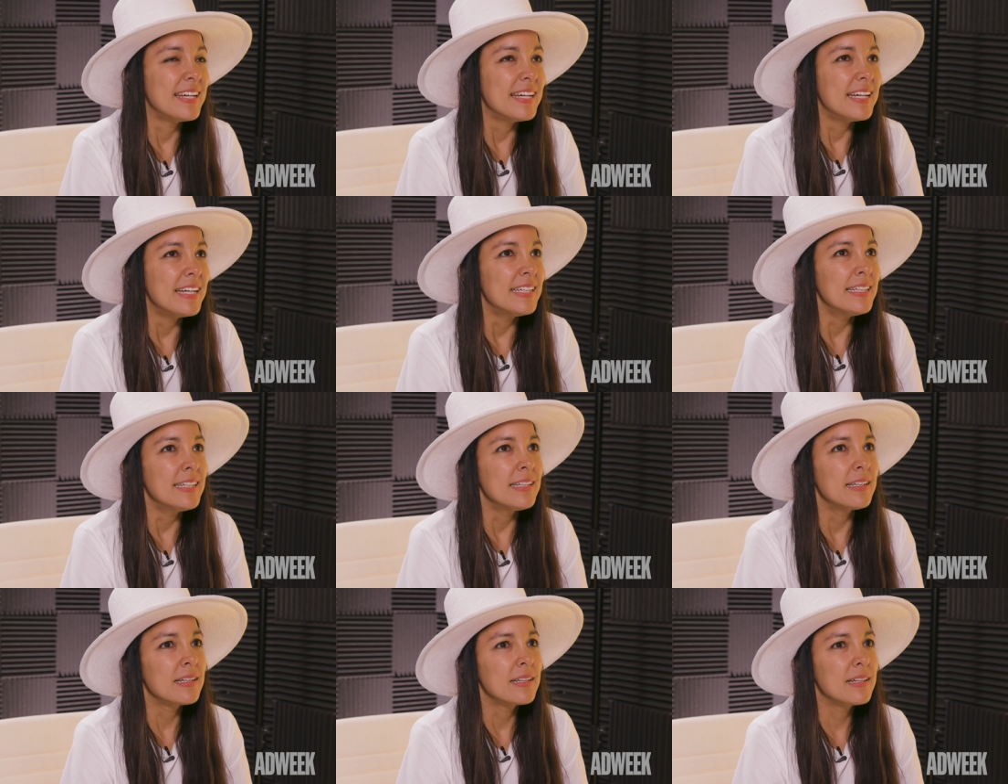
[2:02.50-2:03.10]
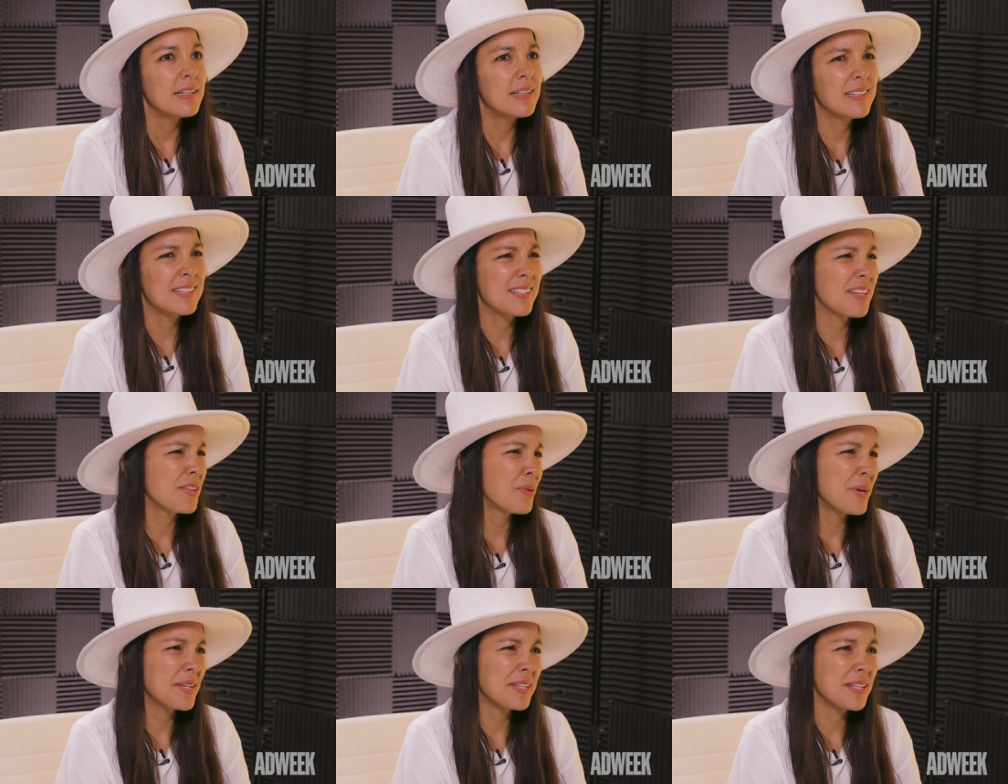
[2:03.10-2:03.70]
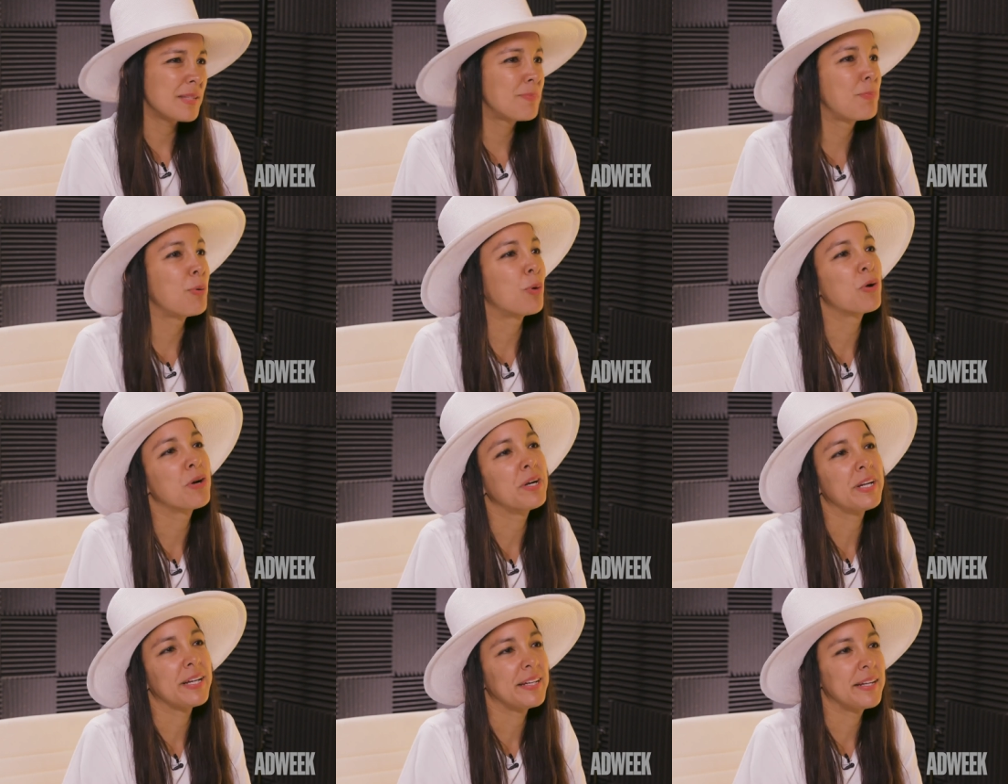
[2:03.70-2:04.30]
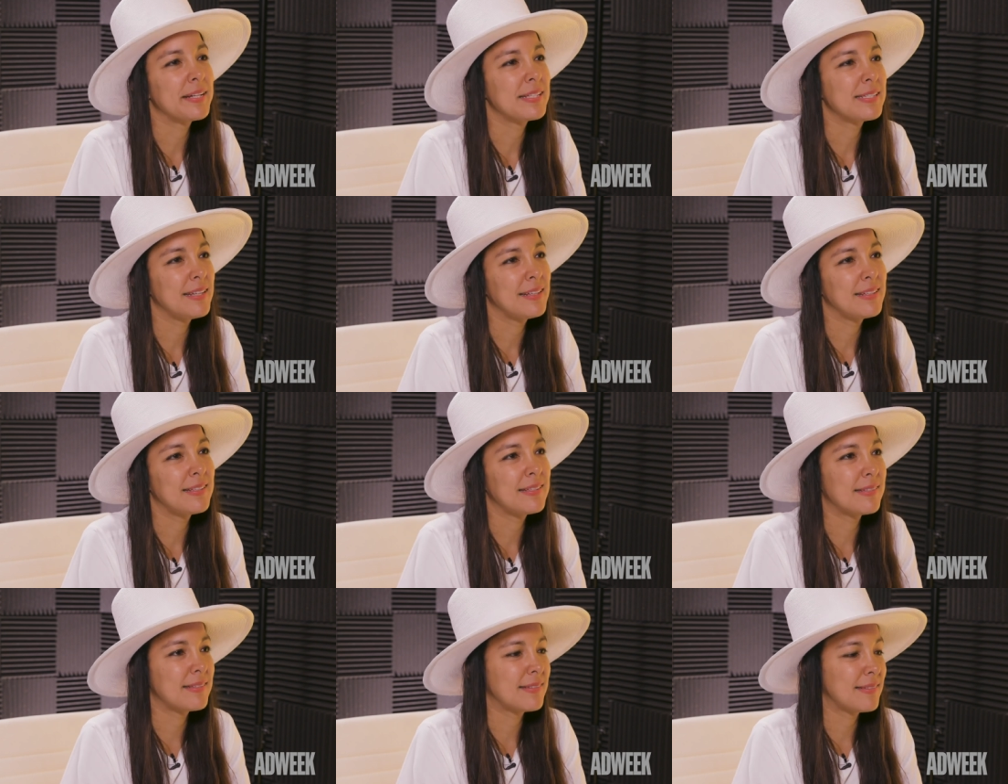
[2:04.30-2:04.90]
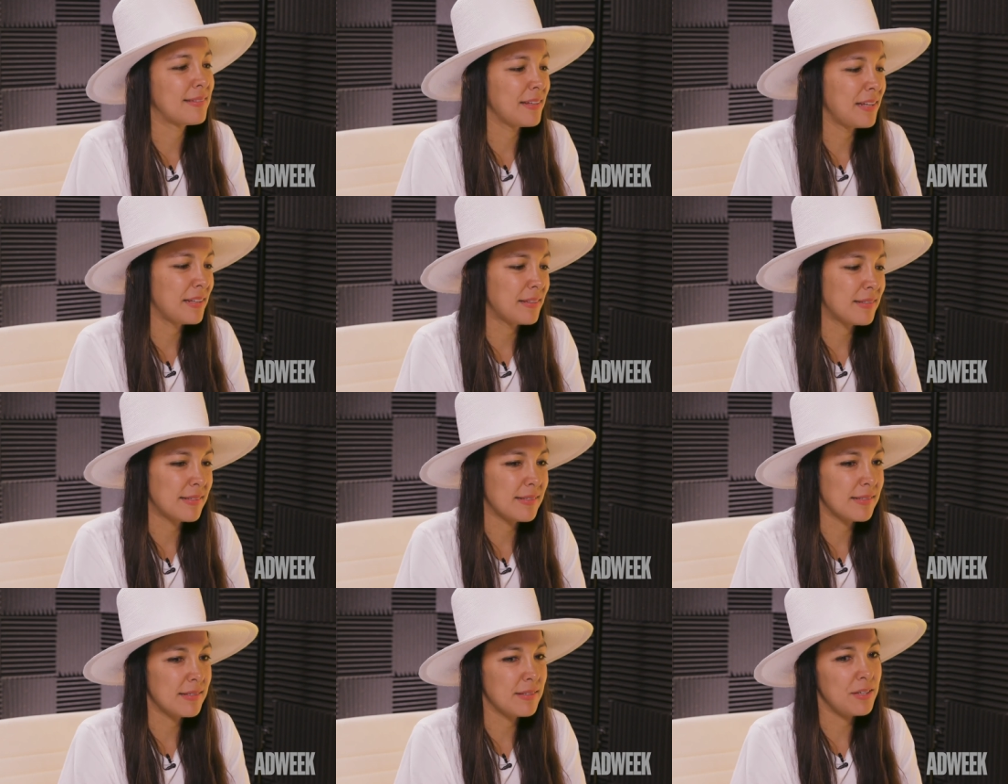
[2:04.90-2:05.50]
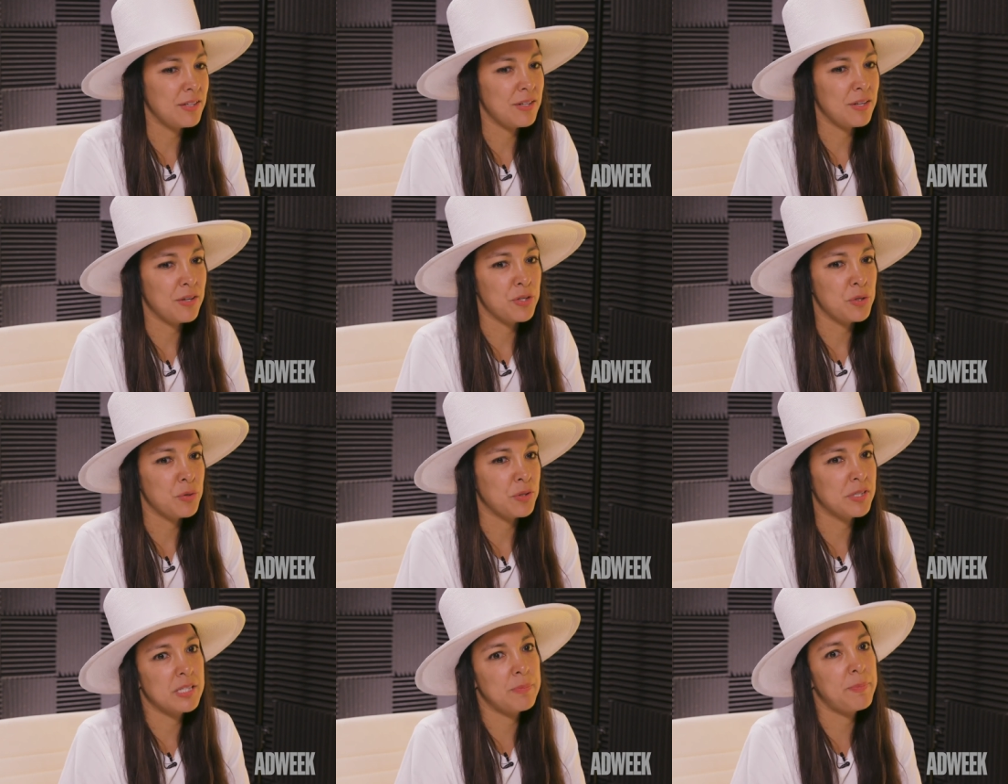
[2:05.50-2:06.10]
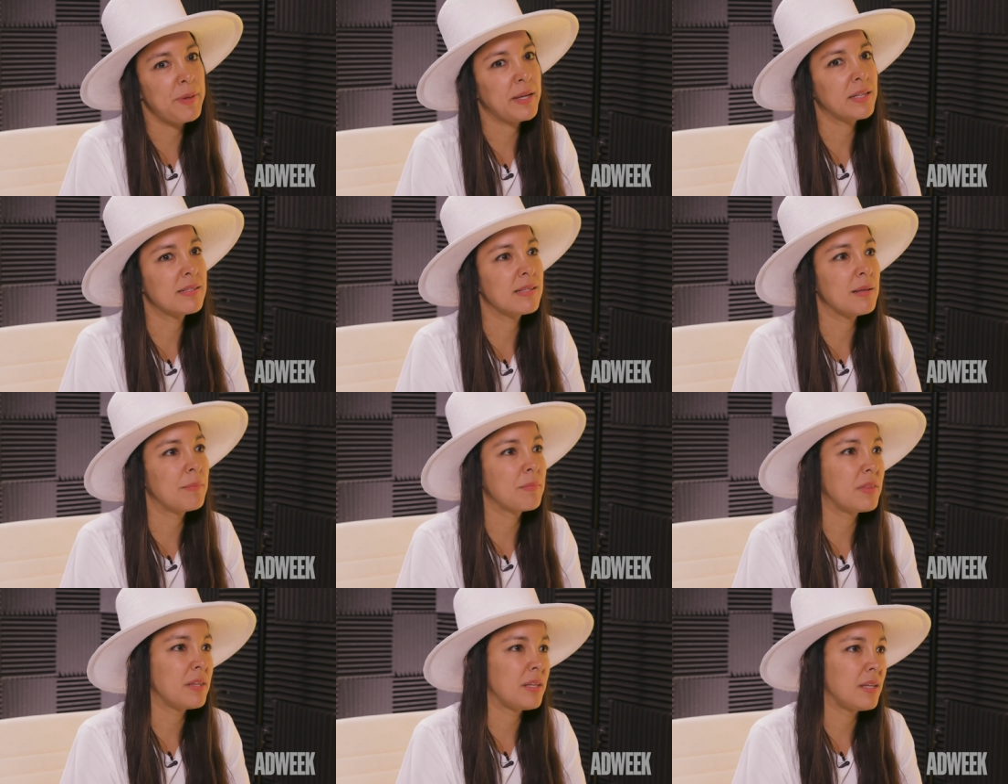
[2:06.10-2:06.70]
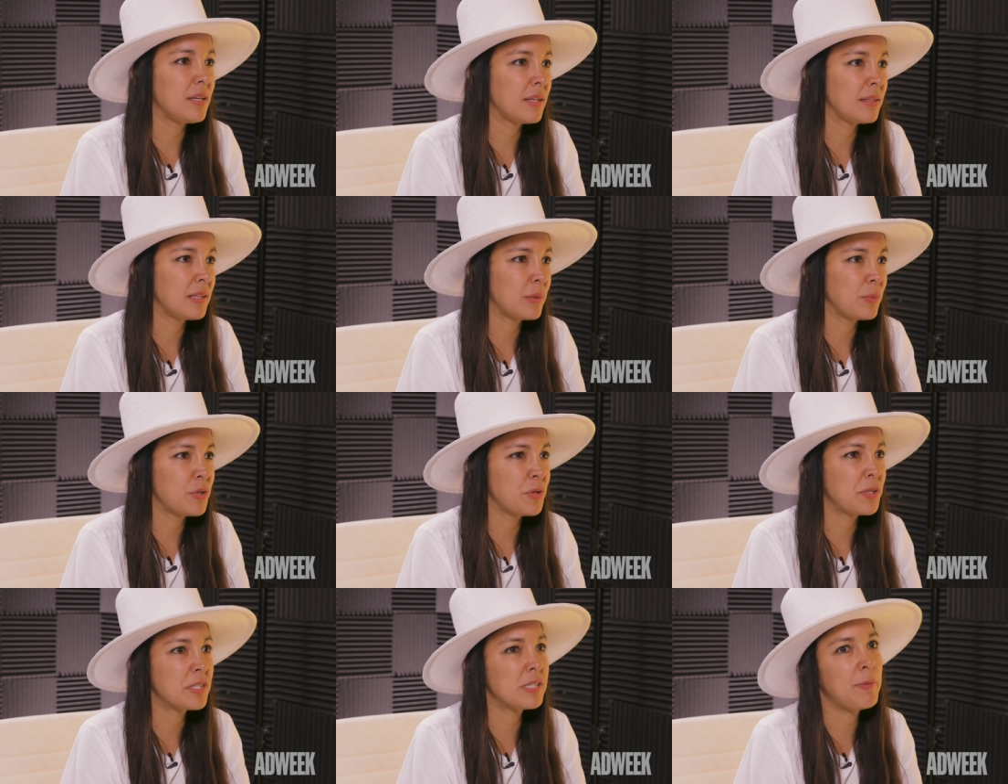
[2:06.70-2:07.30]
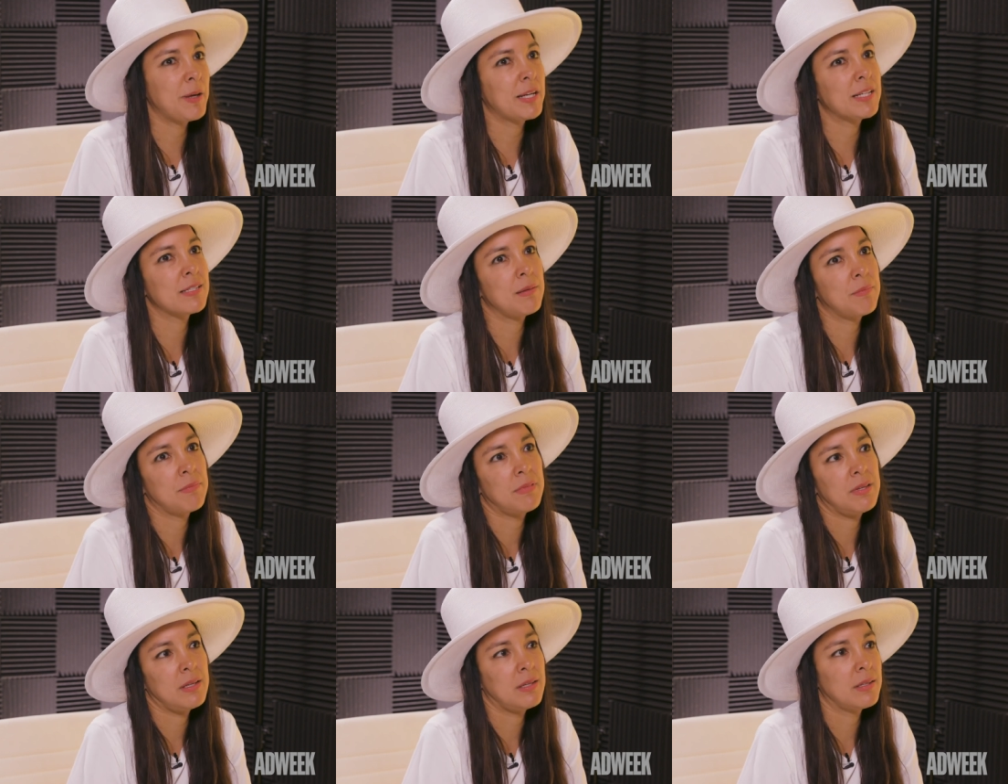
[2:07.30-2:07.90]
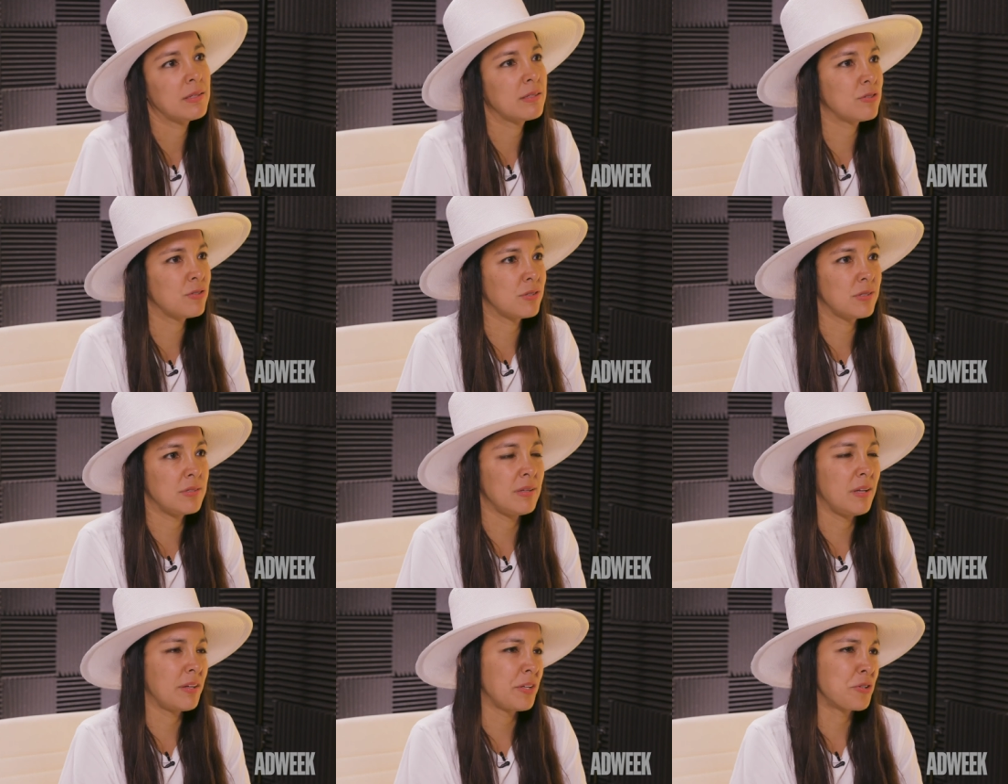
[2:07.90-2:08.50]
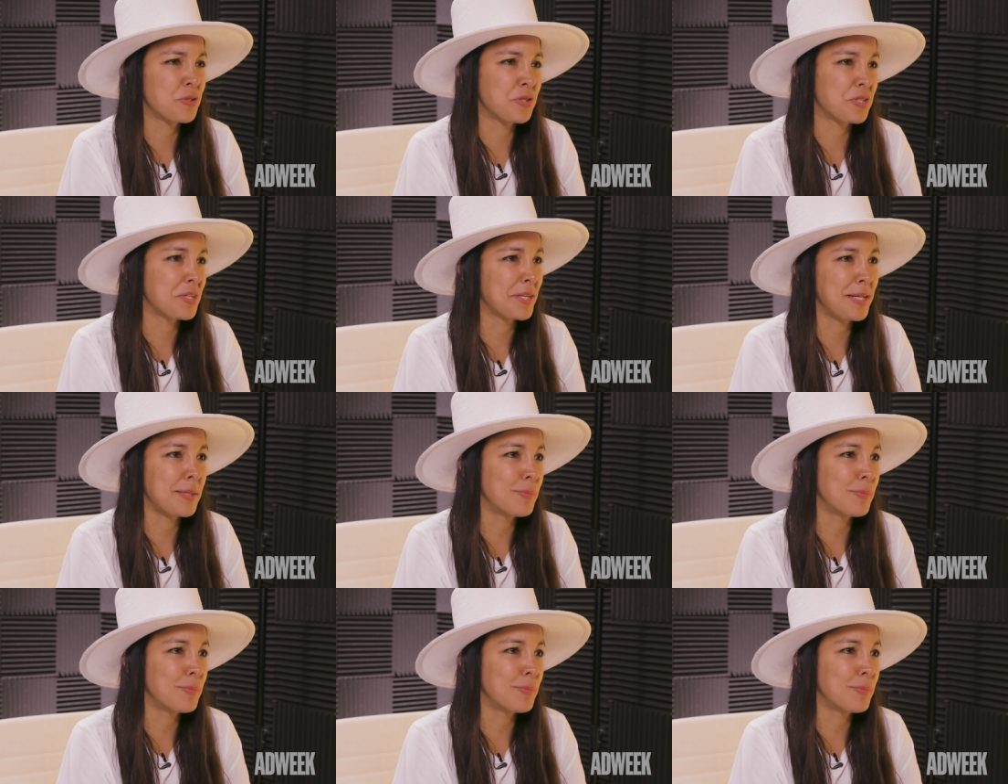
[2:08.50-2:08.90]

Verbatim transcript: Why? Because otherwise it's boring, and it's you know, you expect something, and then when you expect something, it's just not interesting